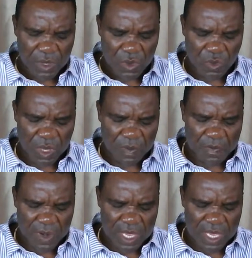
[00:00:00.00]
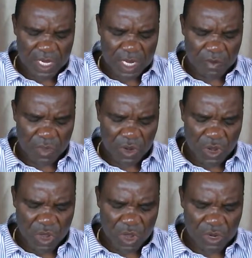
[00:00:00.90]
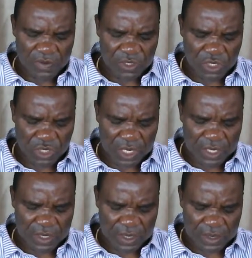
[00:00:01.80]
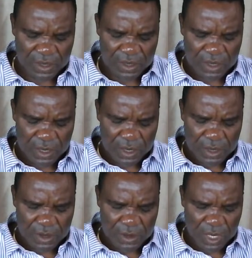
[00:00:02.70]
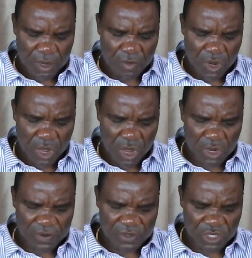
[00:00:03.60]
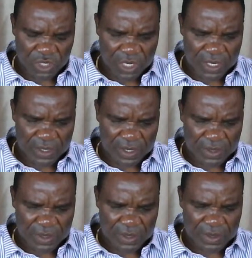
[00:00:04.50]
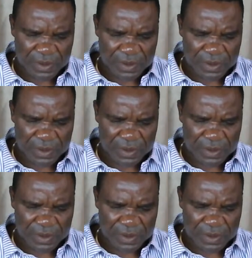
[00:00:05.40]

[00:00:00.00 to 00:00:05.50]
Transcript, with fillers: We plead the blood of Jesus, the blood of Jesus.